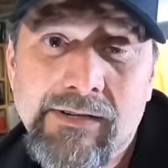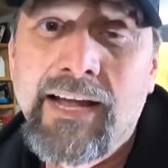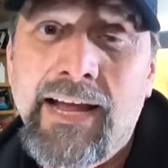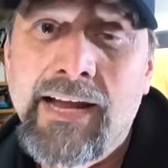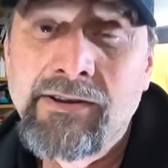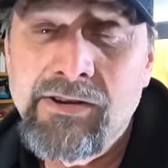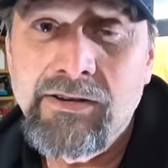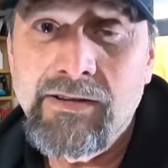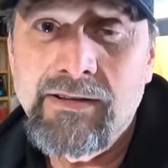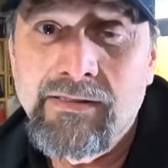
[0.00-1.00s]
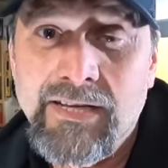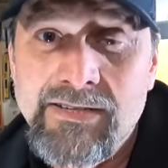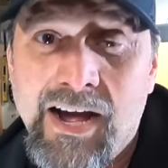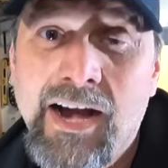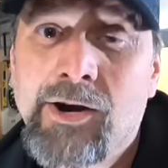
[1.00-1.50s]
and the
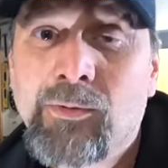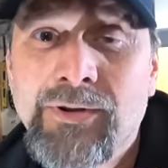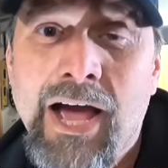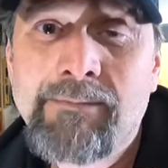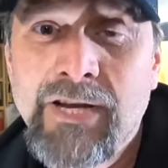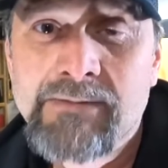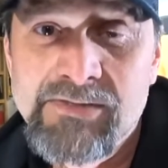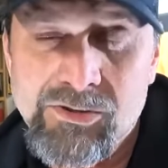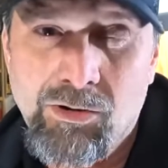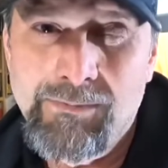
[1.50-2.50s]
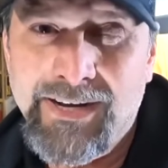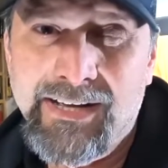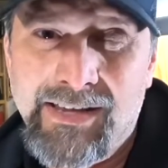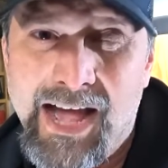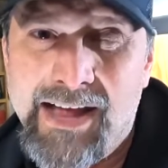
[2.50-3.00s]
tire will not be absorbing a
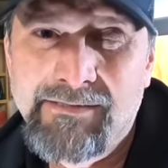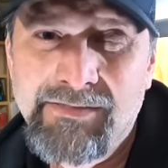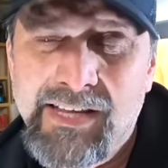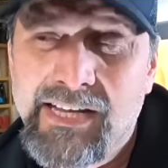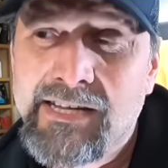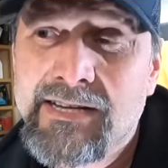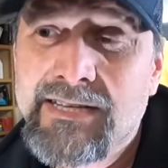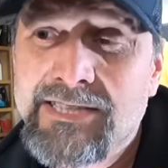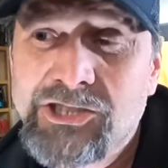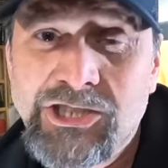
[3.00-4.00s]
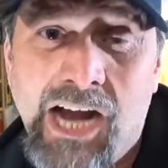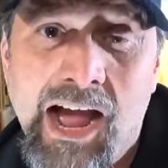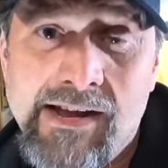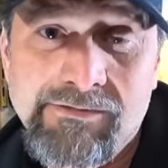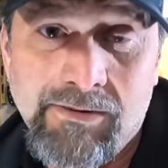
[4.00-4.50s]
lot of the
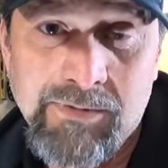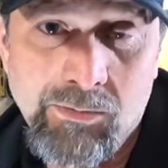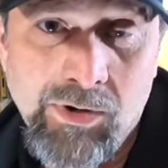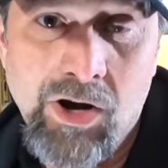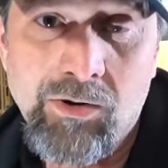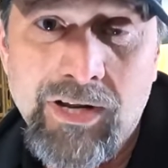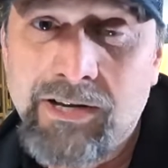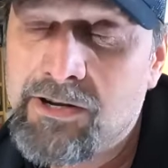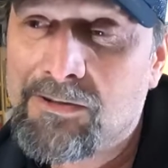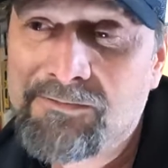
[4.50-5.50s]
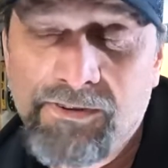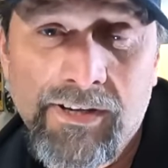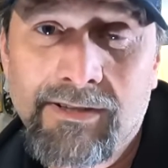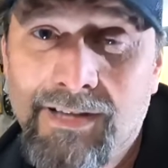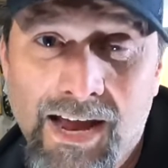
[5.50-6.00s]
shock from the road, and you'll feel